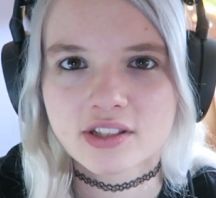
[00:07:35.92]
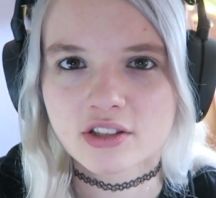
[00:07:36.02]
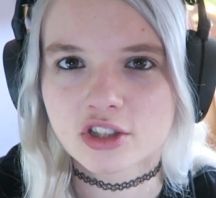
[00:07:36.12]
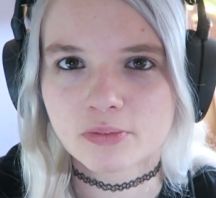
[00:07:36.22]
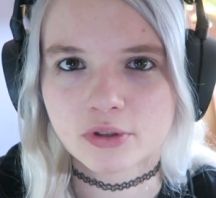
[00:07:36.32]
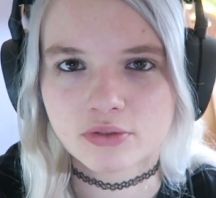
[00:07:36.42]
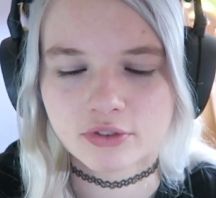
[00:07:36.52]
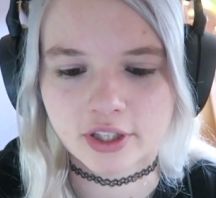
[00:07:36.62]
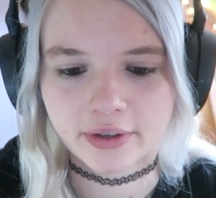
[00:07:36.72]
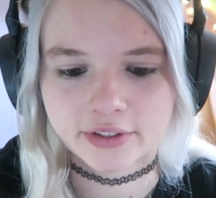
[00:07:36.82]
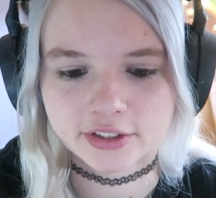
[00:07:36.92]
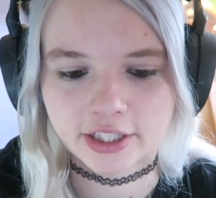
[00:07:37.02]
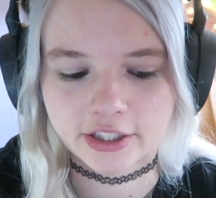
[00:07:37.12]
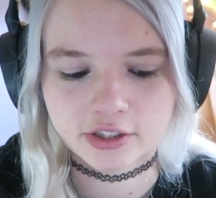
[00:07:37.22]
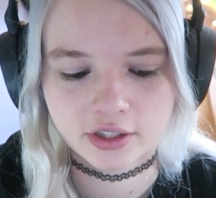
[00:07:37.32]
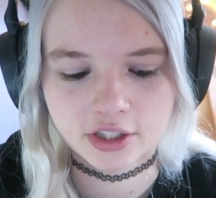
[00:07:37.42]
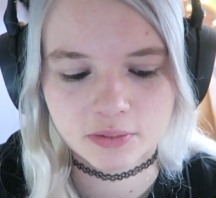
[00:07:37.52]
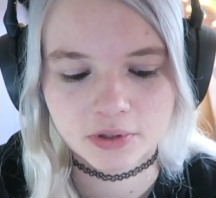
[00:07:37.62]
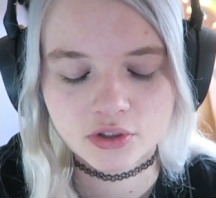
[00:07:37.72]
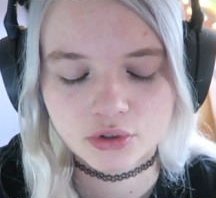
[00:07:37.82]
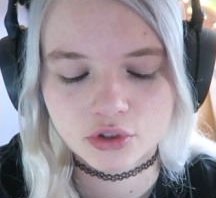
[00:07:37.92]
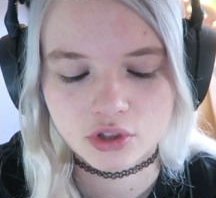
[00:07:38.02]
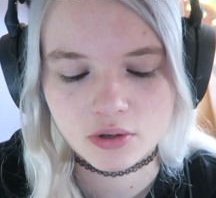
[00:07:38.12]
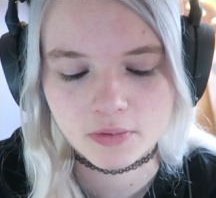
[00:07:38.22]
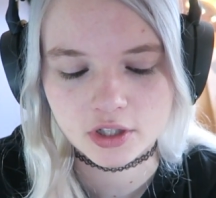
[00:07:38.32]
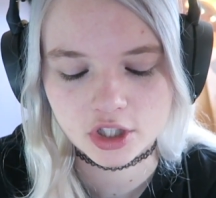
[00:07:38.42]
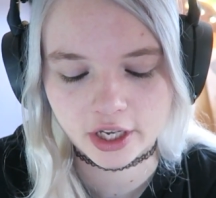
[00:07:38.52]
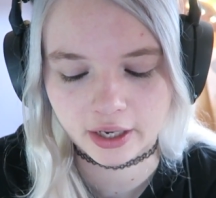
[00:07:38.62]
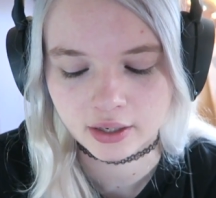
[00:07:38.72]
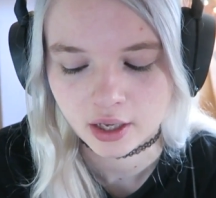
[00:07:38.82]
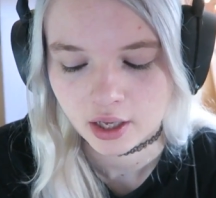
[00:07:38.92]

is such a beautiful character. Actually, he's been through so much, and